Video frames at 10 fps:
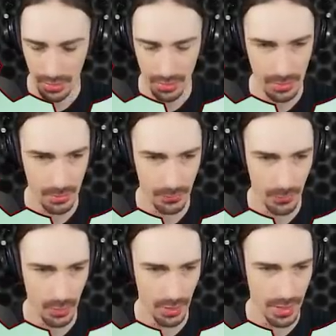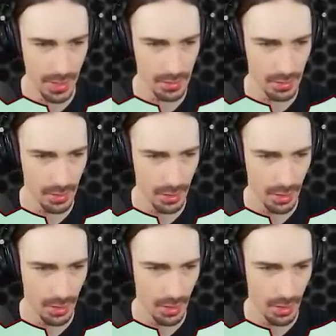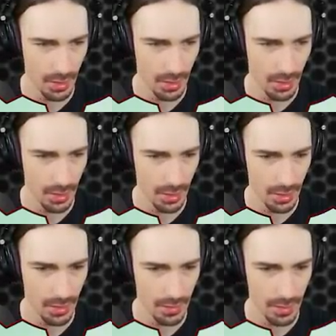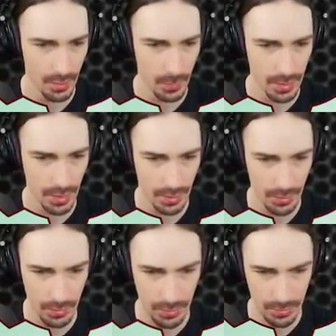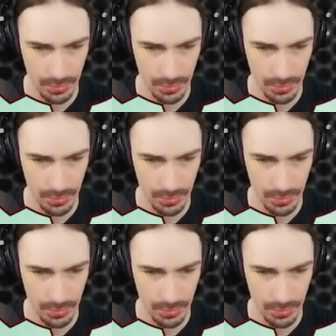Number 4 again? There we go.